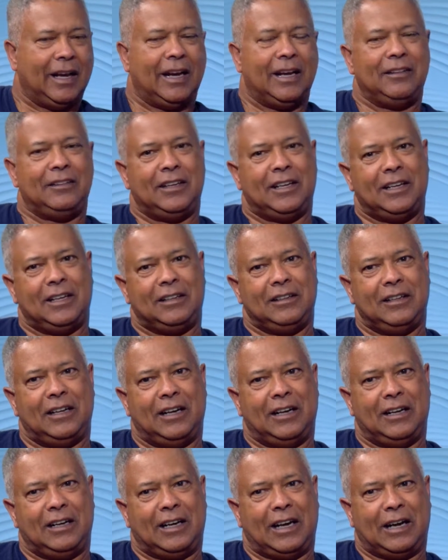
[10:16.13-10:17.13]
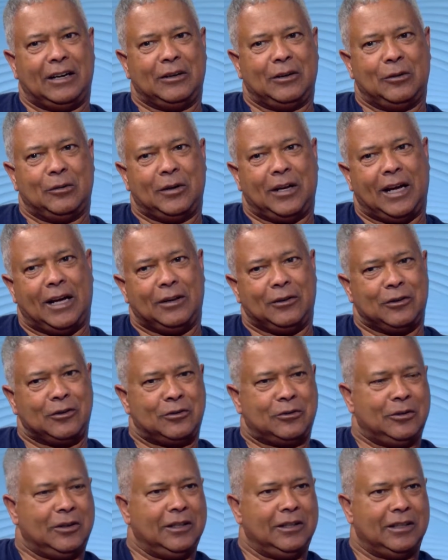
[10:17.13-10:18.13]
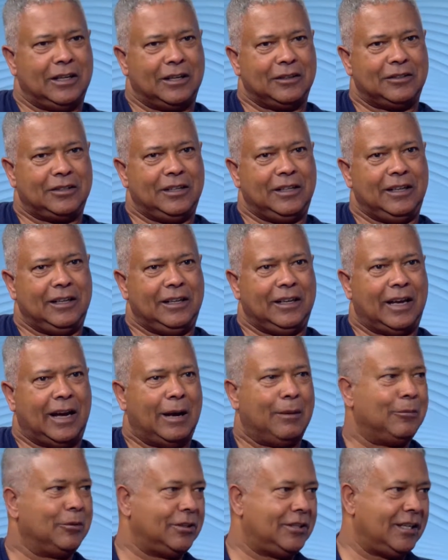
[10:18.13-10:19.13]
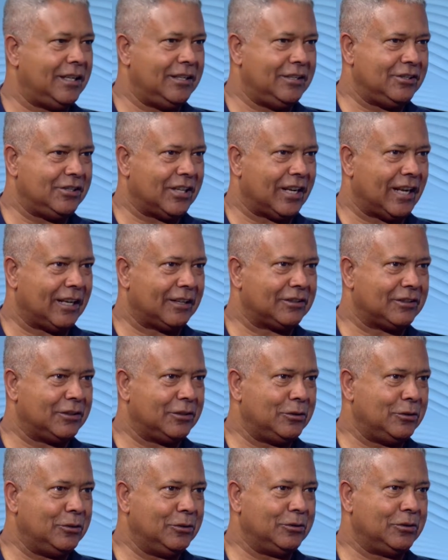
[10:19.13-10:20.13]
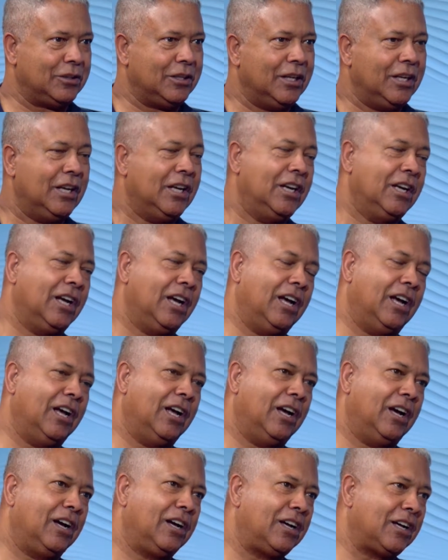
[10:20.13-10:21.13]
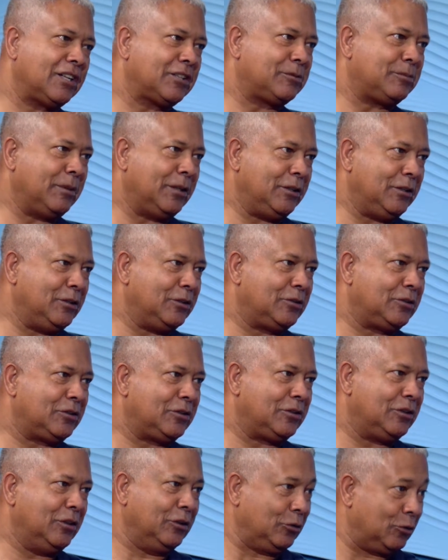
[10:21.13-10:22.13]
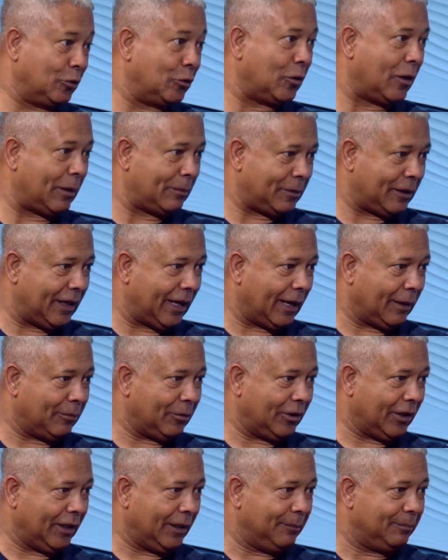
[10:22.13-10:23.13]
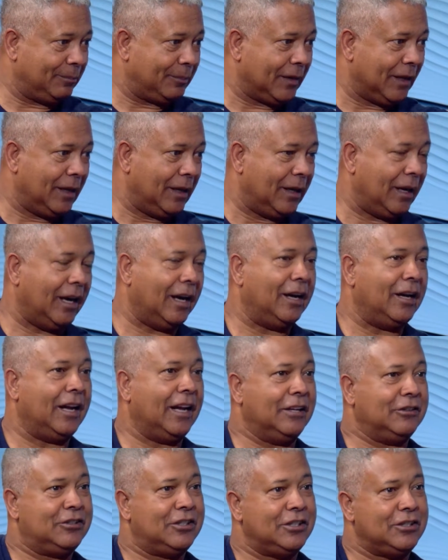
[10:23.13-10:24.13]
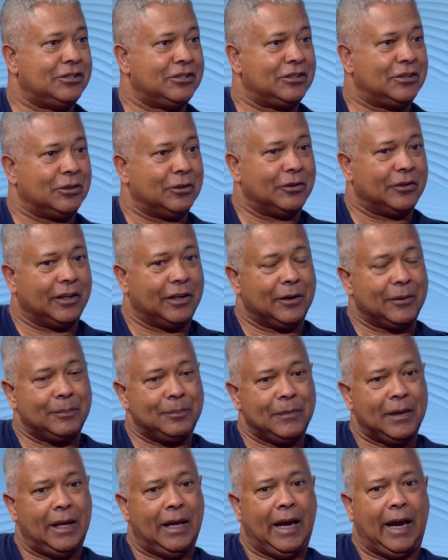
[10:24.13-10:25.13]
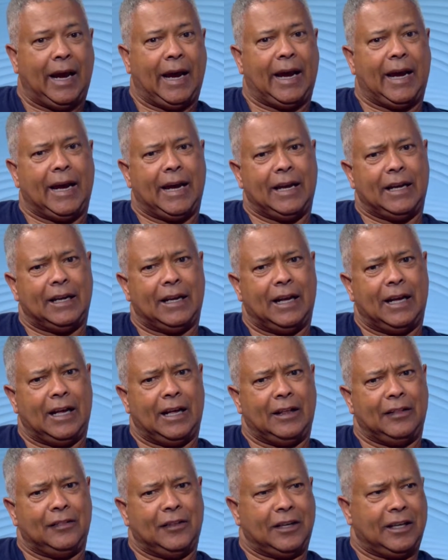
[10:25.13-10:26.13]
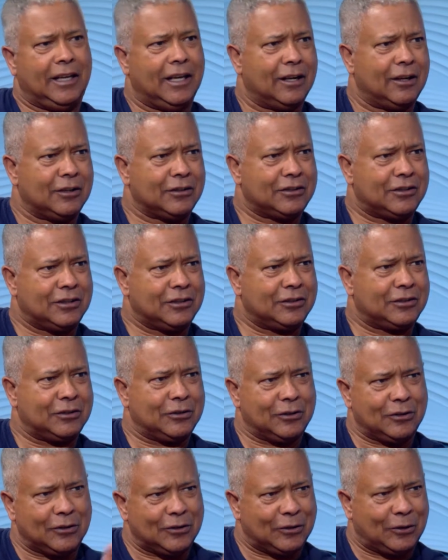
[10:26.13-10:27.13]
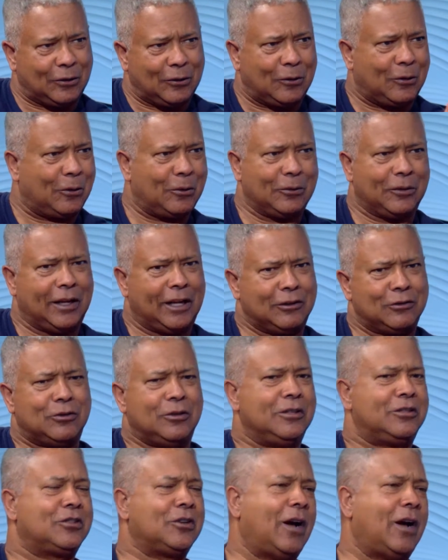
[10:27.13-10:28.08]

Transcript: And then I go down the street and I see Almatine Jackson, whose husband grew up in Aberdeen. and she's still there. And the Gillises are on that street.